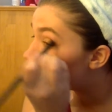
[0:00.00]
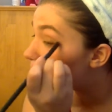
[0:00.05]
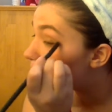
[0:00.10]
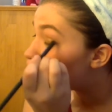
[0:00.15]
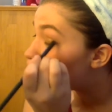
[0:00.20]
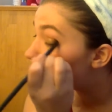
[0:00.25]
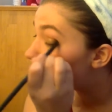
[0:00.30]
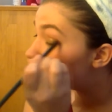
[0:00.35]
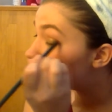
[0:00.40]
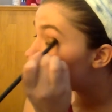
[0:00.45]

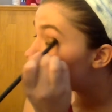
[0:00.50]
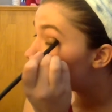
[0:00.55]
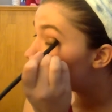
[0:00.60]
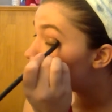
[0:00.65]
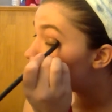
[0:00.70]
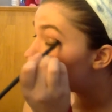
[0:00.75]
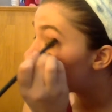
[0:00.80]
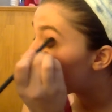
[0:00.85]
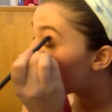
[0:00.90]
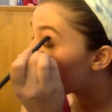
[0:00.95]
after you're
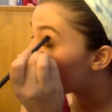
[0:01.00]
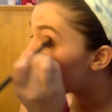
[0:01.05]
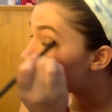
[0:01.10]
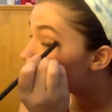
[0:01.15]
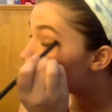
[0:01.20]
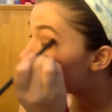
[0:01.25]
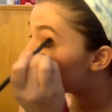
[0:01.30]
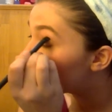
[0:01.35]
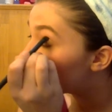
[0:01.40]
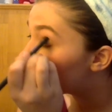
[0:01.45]
done
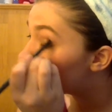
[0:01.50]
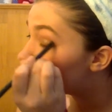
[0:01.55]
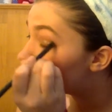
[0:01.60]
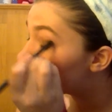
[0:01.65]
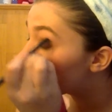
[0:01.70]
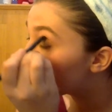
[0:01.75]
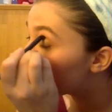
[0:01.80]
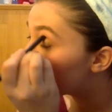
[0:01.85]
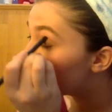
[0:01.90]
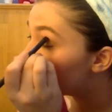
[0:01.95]
adding it to your
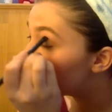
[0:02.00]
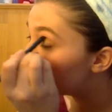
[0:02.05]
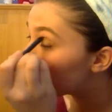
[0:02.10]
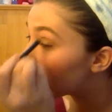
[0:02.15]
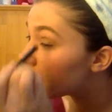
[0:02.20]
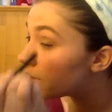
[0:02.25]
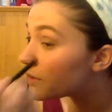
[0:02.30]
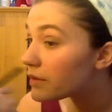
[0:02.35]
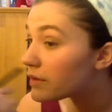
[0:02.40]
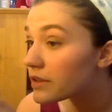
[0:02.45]
crease, you
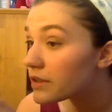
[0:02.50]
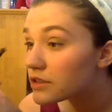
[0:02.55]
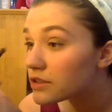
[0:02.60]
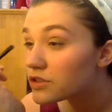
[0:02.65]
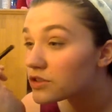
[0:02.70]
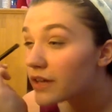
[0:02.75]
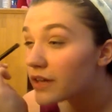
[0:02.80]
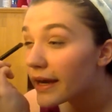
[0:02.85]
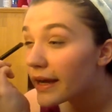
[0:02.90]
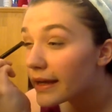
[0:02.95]
want to
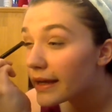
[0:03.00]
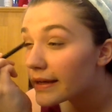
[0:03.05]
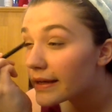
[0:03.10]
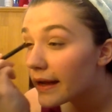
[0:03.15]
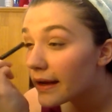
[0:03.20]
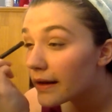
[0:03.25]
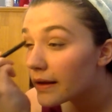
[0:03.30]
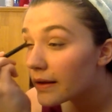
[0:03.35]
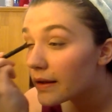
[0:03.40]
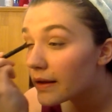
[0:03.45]
drag it
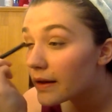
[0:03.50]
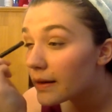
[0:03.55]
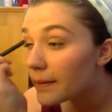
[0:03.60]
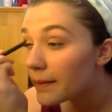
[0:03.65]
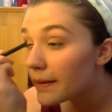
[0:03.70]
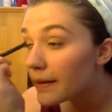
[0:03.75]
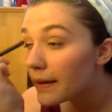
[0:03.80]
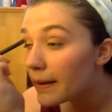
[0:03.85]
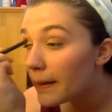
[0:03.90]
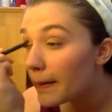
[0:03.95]
down a little
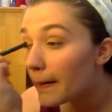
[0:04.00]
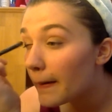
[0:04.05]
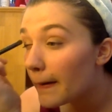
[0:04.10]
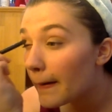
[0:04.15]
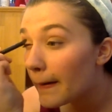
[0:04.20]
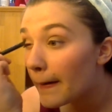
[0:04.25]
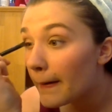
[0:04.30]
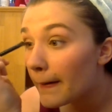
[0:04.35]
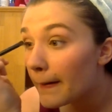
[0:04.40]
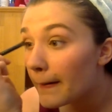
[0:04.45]
bit,
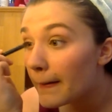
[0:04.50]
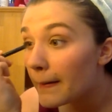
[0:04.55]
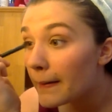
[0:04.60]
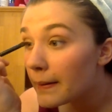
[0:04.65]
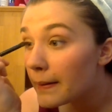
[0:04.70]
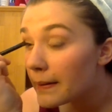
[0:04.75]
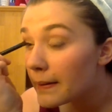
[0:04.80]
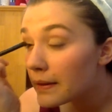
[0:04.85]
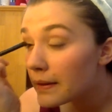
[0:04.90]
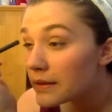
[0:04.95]

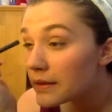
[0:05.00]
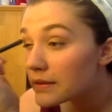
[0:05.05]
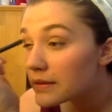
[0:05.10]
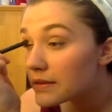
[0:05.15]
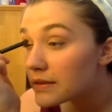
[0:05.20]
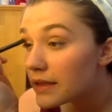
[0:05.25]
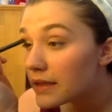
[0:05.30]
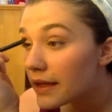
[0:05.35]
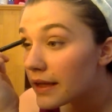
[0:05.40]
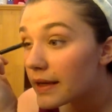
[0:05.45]

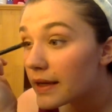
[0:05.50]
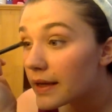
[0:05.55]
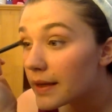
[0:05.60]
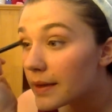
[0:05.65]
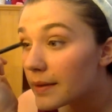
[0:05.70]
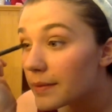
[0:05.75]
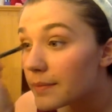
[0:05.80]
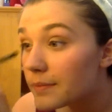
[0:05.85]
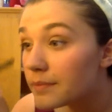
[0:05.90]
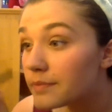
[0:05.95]
so then it
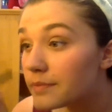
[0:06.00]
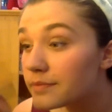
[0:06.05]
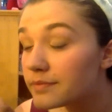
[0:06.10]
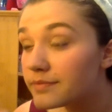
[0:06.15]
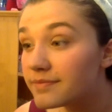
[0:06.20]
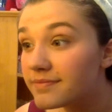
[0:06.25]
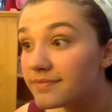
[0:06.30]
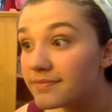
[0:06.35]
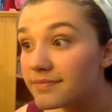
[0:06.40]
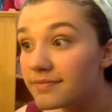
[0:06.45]

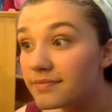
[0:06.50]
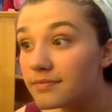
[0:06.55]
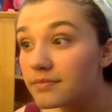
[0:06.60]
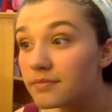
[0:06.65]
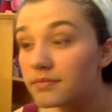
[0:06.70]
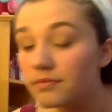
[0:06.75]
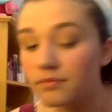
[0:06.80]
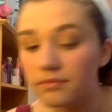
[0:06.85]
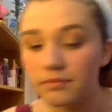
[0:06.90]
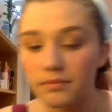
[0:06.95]

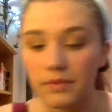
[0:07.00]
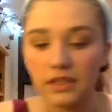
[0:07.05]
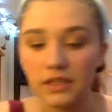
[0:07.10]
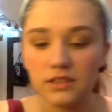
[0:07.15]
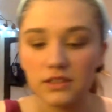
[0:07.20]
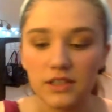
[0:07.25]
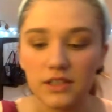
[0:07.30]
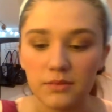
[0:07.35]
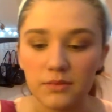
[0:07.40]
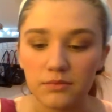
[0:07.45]

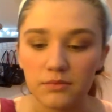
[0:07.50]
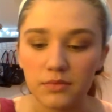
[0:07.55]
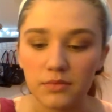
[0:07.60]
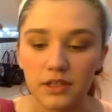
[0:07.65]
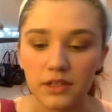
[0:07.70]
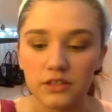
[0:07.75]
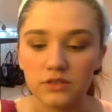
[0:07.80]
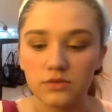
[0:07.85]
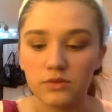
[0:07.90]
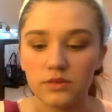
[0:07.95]
meets and
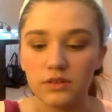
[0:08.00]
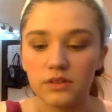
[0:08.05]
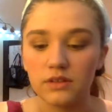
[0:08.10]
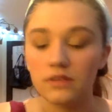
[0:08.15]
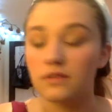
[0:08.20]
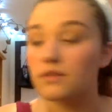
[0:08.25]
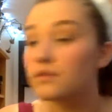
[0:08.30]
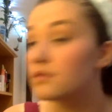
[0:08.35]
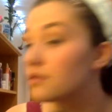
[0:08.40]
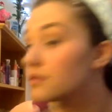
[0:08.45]
blends with
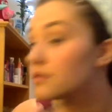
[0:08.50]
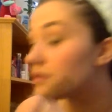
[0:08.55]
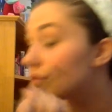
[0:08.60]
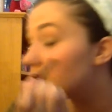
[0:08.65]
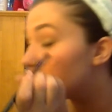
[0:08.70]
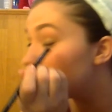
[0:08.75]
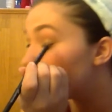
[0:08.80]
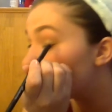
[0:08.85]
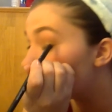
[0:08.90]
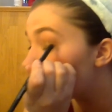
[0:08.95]

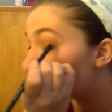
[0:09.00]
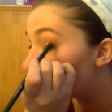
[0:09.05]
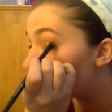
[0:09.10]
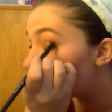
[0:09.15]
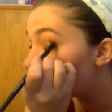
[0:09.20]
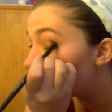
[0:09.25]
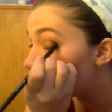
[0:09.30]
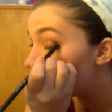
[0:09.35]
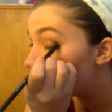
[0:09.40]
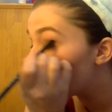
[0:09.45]
your
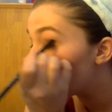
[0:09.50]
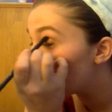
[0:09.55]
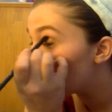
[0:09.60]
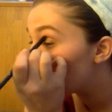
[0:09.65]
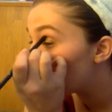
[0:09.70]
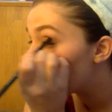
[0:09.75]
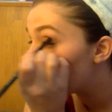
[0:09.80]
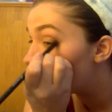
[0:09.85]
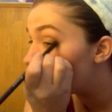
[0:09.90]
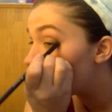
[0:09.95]
other
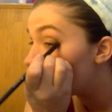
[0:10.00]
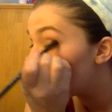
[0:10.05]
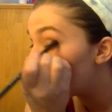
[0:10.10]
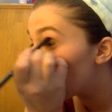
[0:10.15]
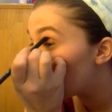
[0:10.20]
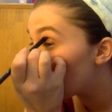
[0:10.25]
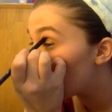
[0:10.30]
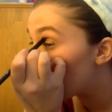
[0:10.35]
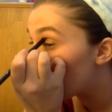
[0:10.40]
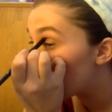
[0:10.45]

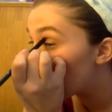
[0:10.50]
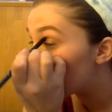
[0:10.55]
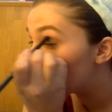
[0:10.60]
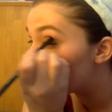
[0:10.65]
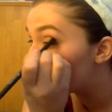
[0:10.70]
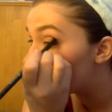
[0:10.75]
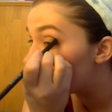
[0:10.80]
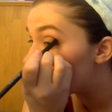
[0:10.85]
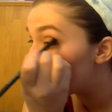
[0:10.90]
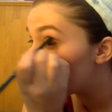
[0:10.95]

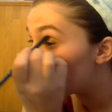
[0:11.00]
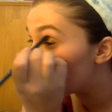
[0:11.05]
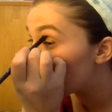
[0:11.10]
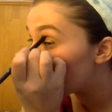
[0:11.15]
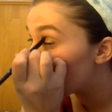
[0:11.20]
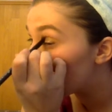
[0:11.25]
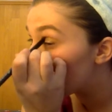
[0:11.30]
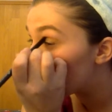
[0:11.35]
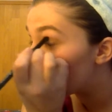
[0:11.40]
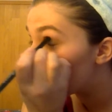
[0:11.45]
eyeshadow
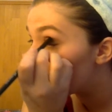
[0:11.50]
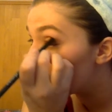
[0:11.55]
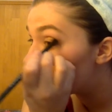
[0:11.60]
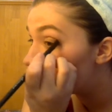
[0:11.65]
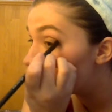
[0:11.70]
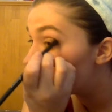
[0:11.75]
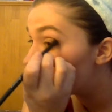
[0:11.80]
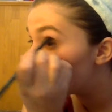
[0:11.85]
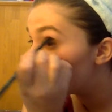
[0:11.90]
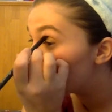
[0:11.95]

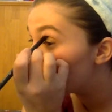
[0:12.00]
colors.